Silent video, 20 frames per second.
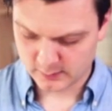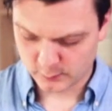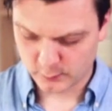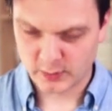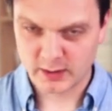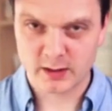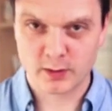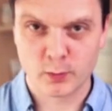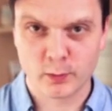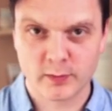
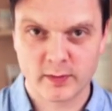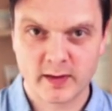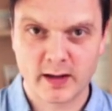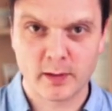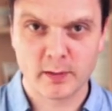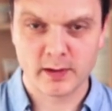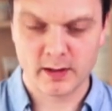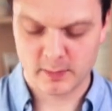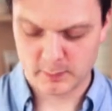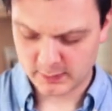when it cools
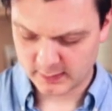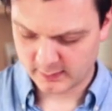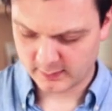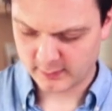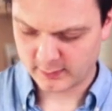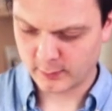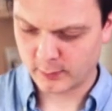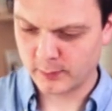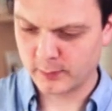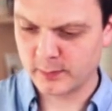down a little bit.
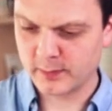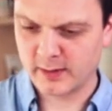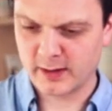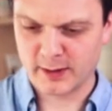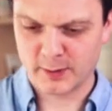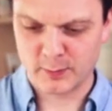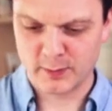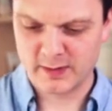So like